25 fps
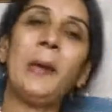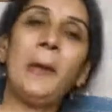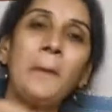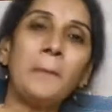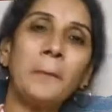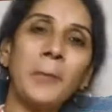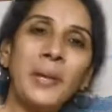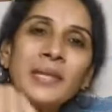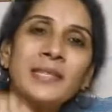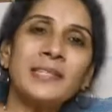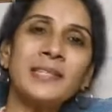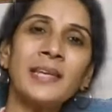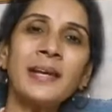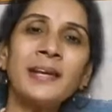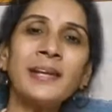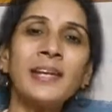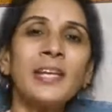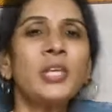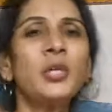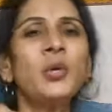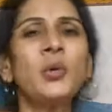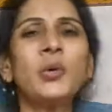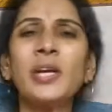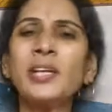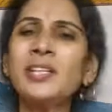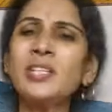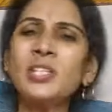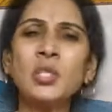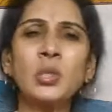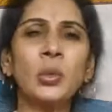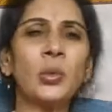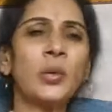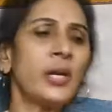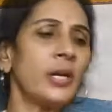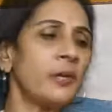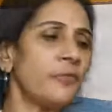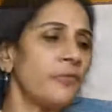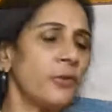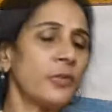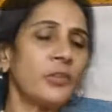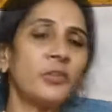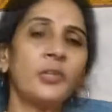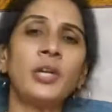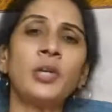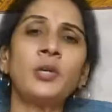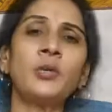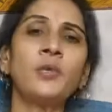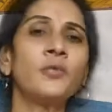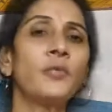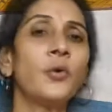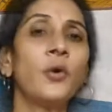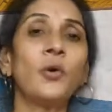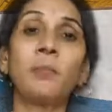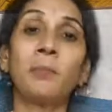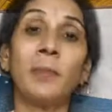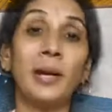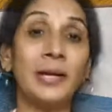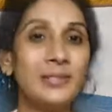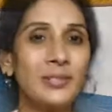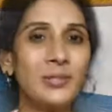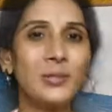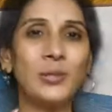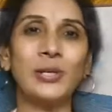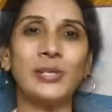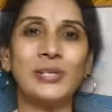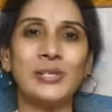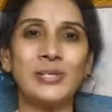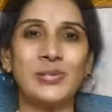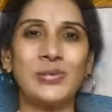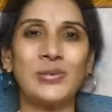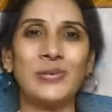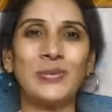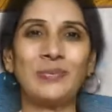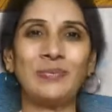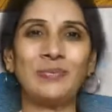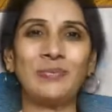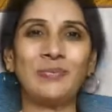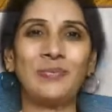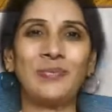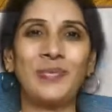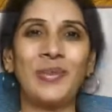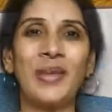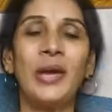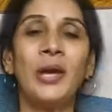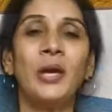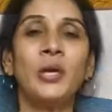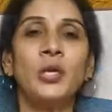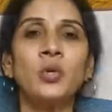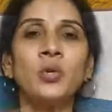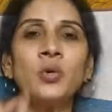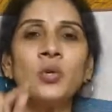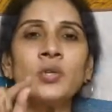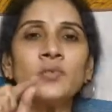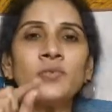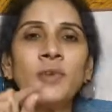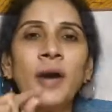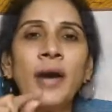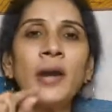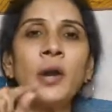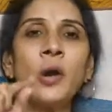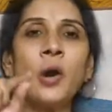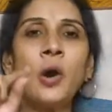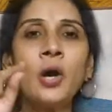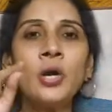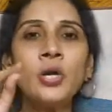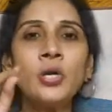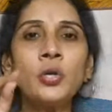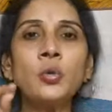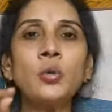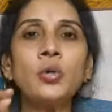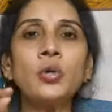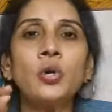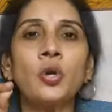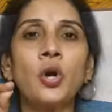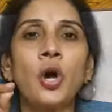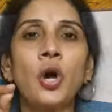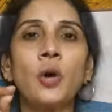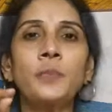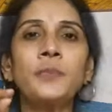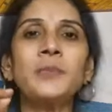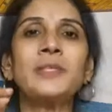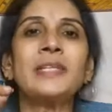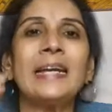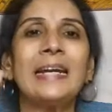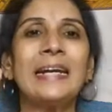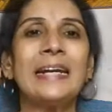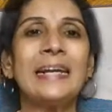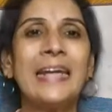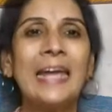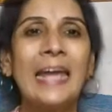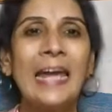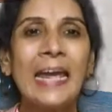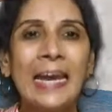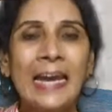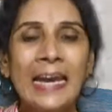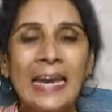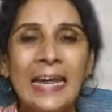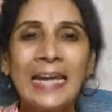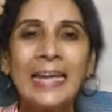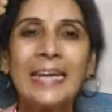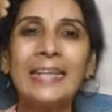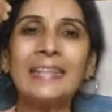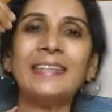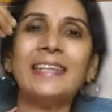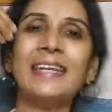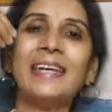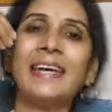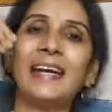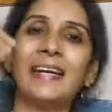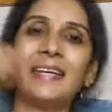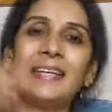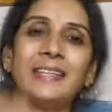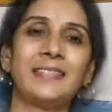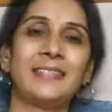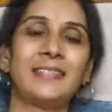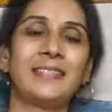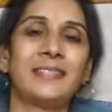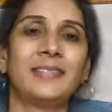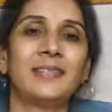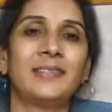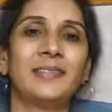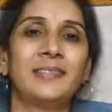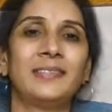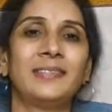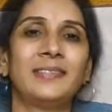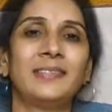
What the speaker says: Mix it. You can store it for 3 to 4 months also. Use 1 or 2 drops daily in the eyes.